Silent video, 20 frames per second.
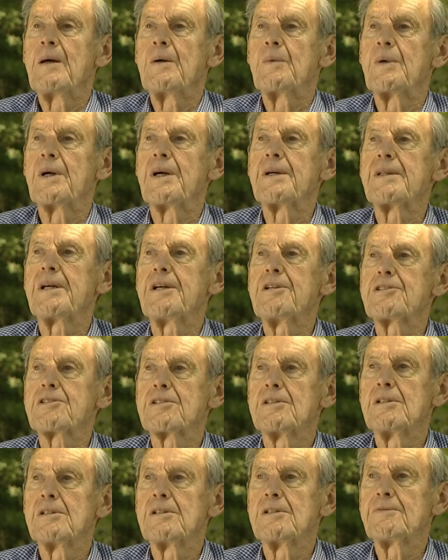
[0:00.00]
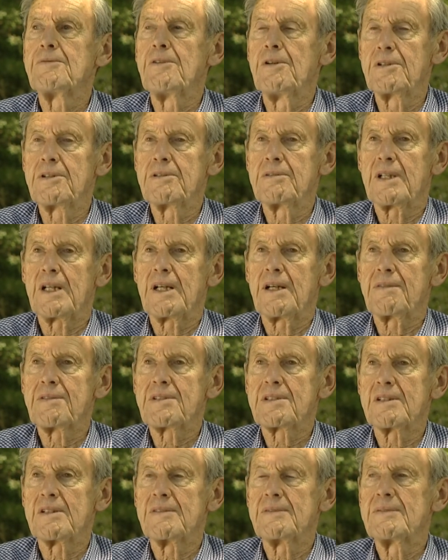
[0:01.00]
where they show
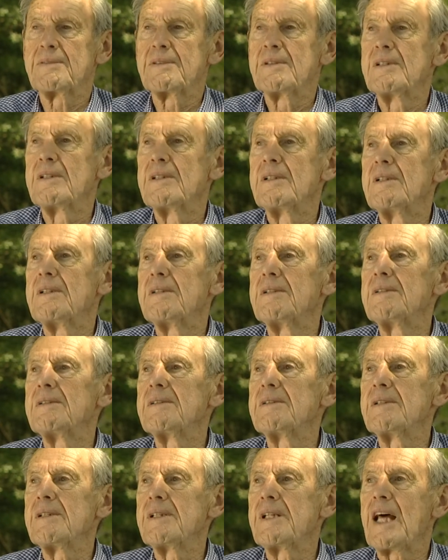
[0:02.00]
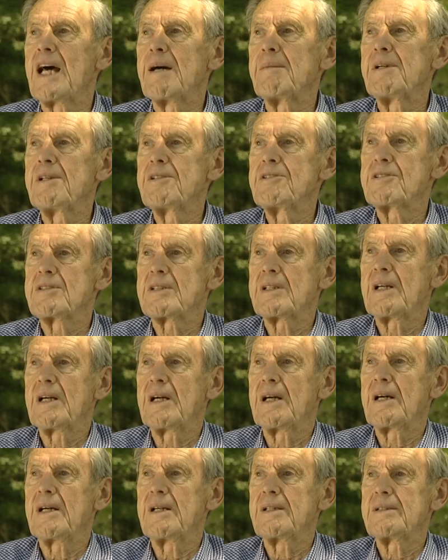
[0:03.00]
photographs of the damage
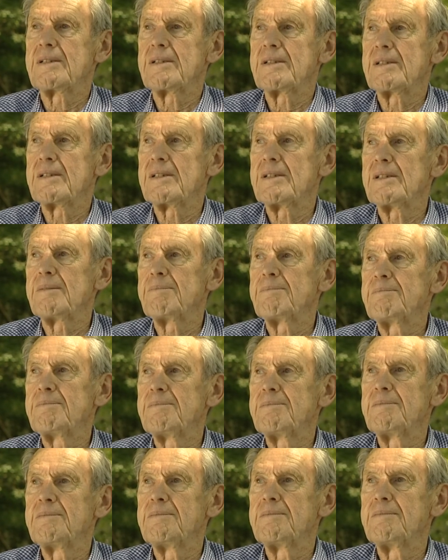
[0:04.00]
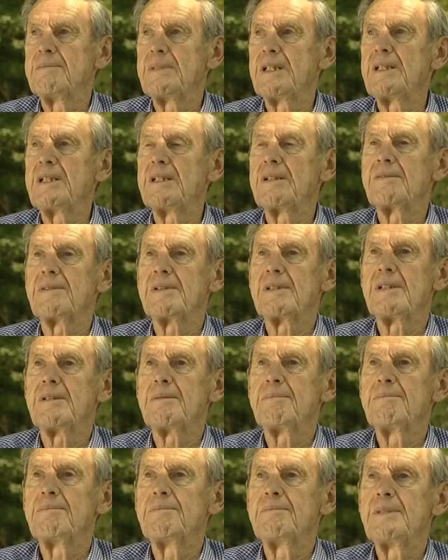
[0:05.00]
and the many of
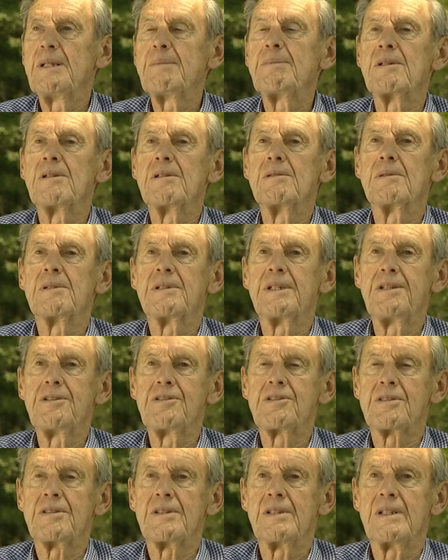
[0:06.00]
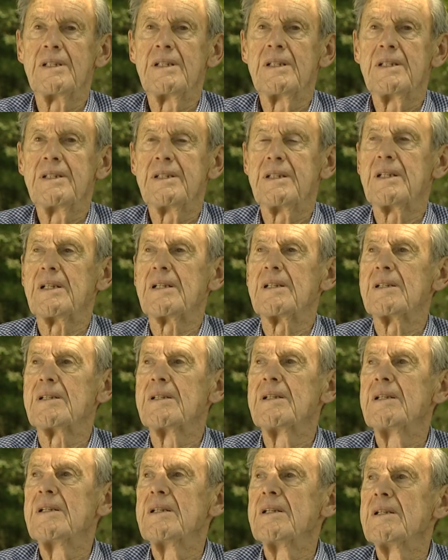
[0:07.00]
the people who were injured there.
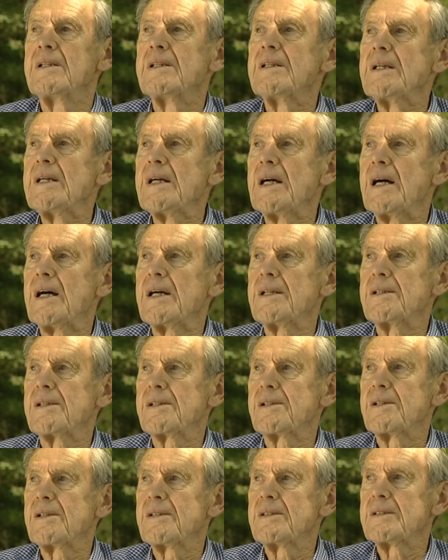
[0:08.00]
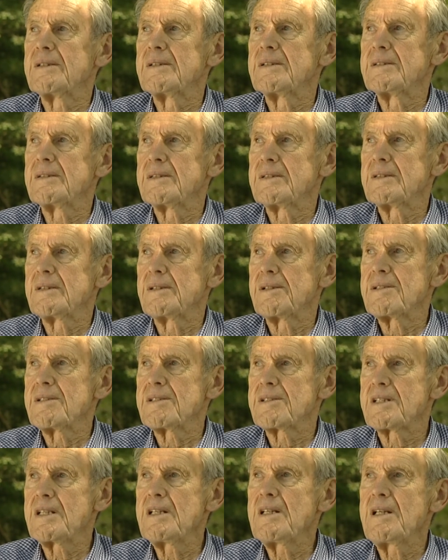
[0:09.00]
And
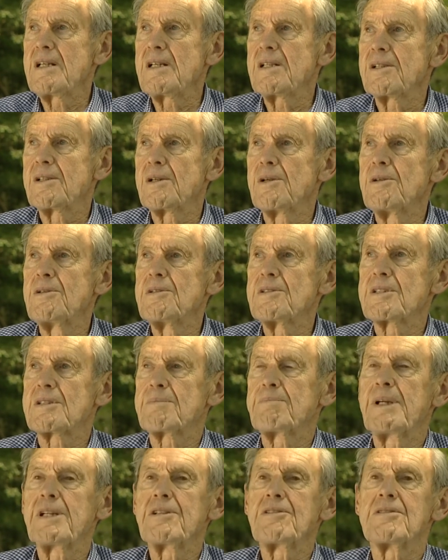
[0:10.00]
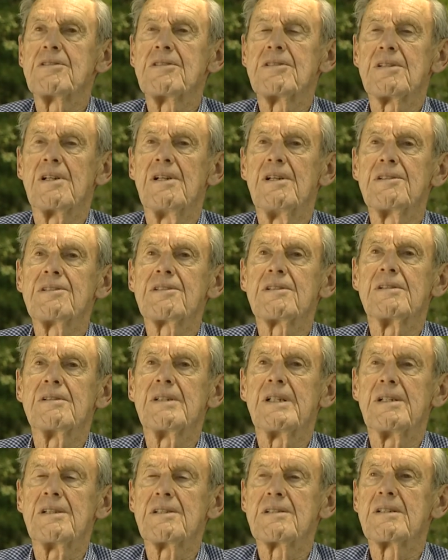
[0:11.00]
seeing those pictures also
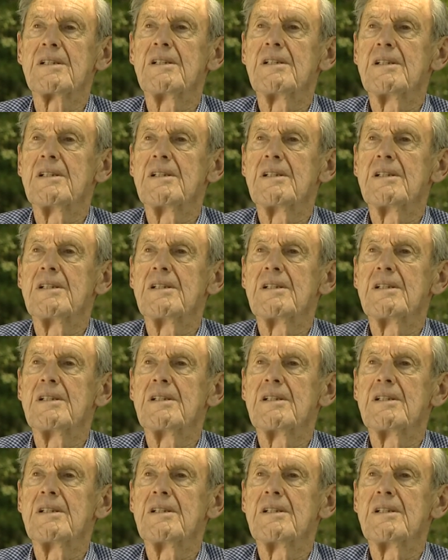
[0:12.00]
has